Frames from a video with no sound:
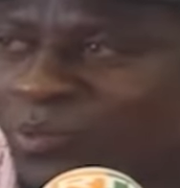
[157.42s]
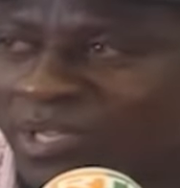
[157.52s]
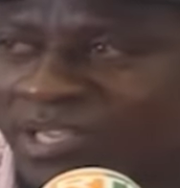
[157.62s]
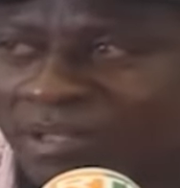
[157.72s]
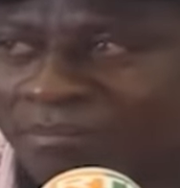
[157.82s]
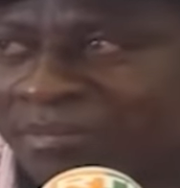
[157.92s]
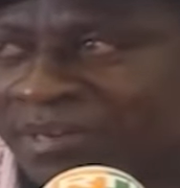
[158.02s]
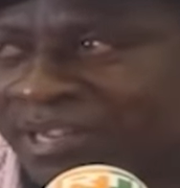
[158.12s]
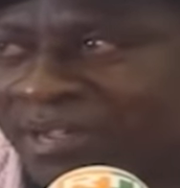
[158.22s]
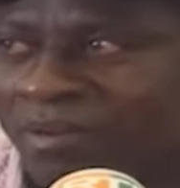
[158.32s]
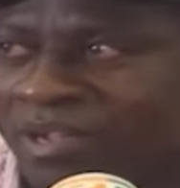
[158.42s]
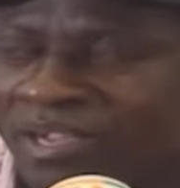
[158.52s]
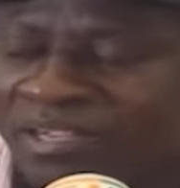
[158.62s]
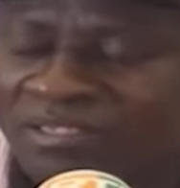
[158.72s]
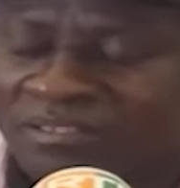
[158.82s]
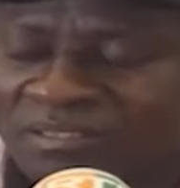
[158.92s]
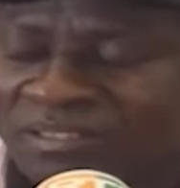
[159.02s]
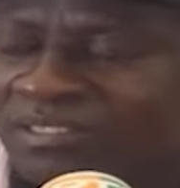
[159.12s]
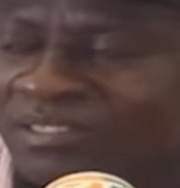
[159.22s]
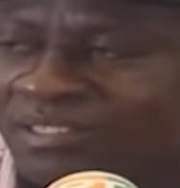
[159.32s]
we can't bring our
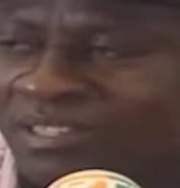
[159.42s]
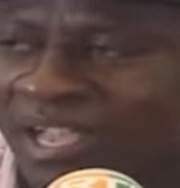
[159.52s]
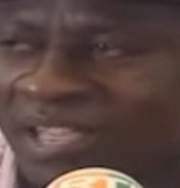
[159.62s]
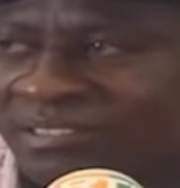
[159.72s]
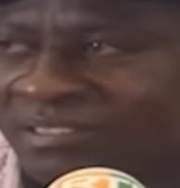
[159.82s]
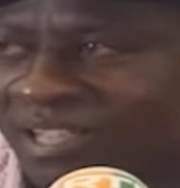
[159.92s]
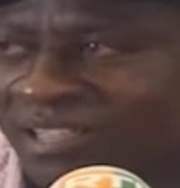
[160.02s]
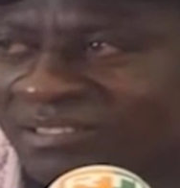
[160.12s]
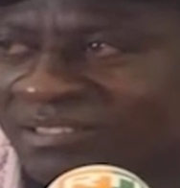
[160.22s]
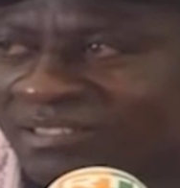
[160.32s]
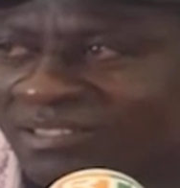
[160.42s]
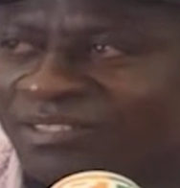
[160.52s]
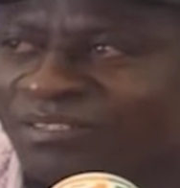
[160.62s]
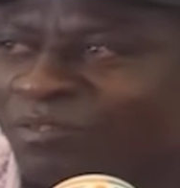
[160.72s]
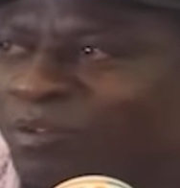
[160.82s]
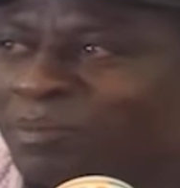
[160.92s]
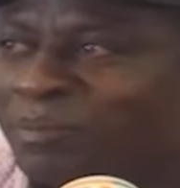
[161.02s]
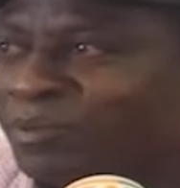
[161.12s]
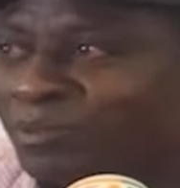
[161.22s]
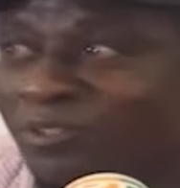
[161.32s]
arsenals for
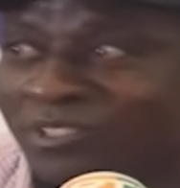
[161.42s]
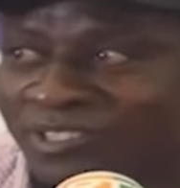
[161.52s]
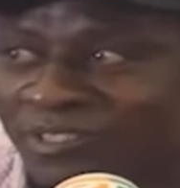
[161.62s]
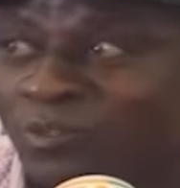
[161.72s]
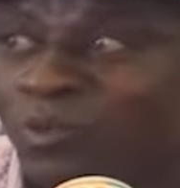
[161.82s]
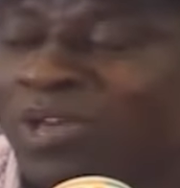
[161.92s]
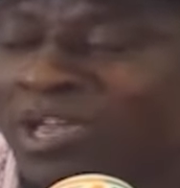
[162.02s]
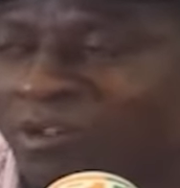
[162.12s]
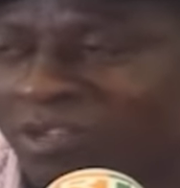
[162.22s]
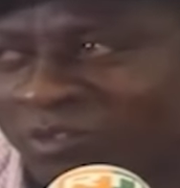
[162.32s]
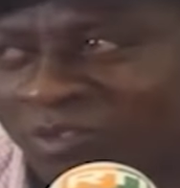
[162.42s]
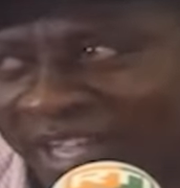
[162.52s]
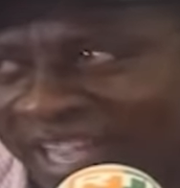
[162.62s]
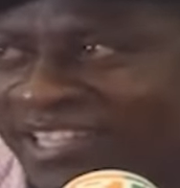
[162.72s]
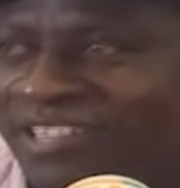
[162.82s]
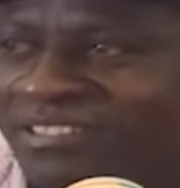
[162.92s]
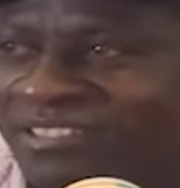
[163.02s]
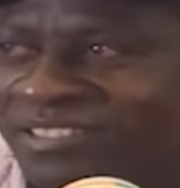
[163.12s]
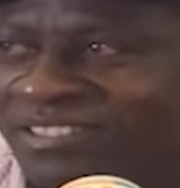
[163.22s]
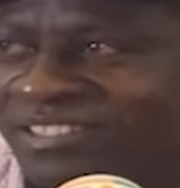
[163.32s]
people to see. So we are going to hide
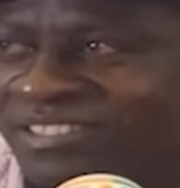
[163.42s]
it